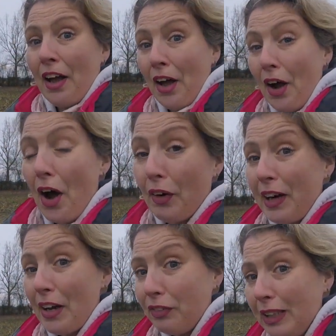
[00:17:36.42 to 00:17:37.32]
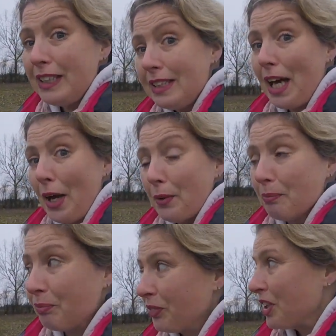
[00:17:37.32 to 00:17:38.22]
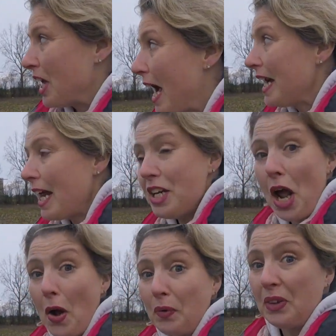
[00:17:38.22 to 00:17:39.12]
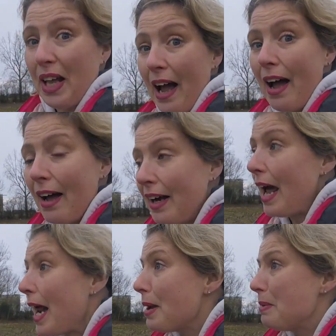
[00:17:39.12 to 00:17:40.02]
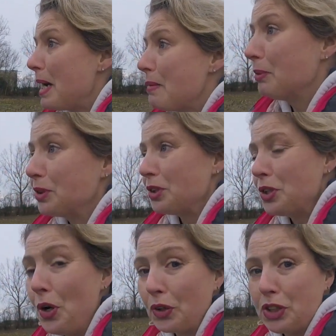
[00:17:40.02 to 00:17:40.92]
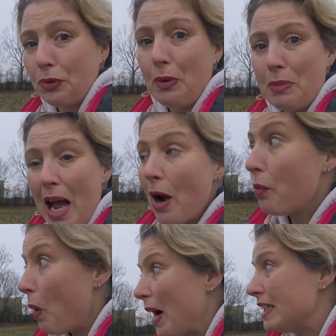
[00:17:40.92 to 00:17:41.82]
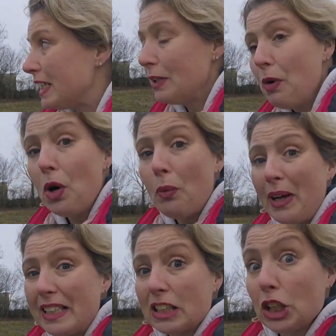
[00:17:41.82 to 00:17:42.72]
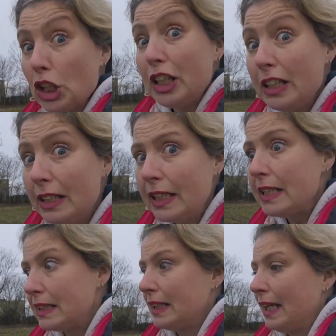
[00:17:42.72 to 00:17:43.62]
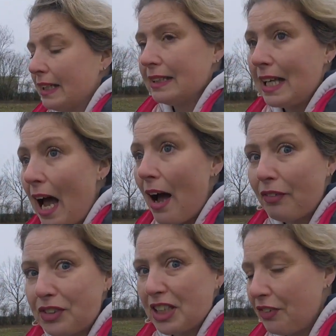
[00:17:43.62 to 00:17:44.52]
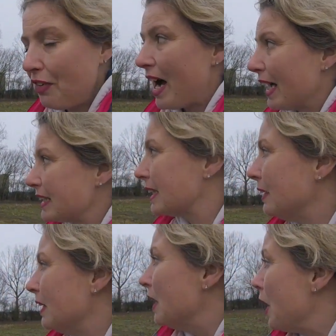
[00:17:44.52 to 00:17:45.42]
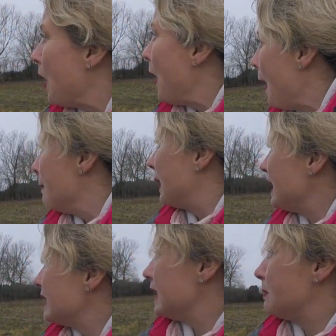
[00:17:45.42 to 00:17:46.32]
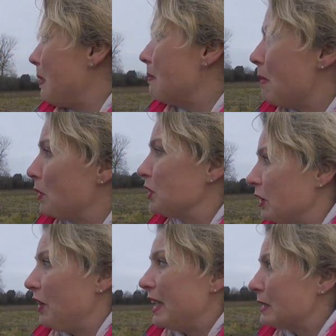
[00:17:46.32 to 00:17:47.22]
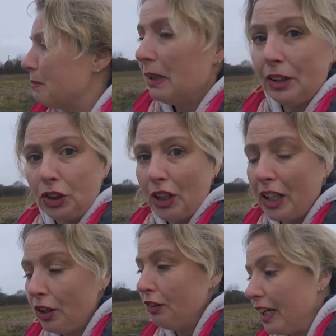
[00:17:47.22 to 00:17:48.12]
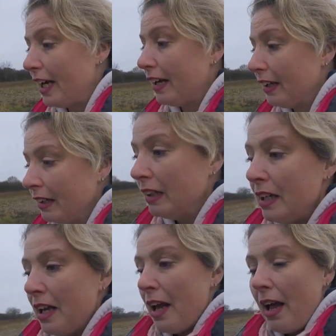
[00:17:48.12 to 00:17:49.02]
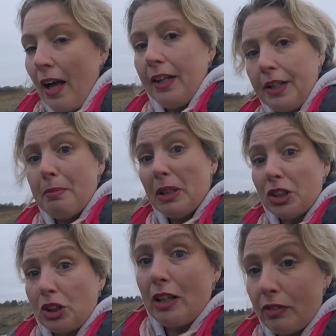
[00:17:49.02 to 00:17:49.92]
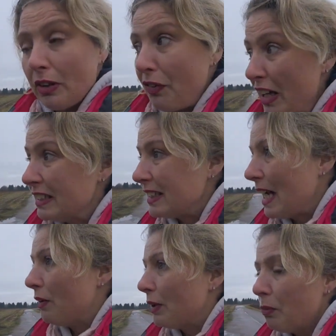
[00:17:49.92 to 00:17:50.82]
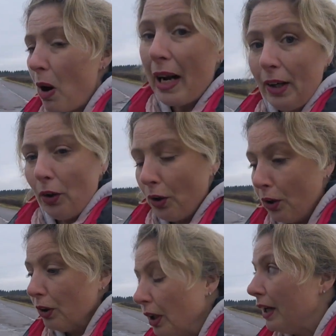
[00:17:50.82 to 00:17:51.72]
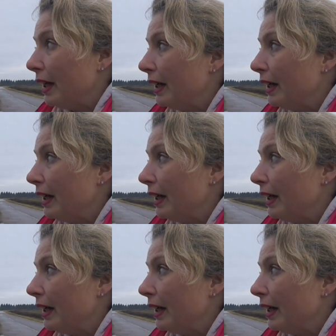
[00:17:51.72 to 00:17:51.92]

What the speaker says: at RAF Lindholme. Had I known that, and had I been able to talk to him now, why do you always learn these things after the fact? And because he spent most of his military career at the Ministry of Defence down in Whitehall,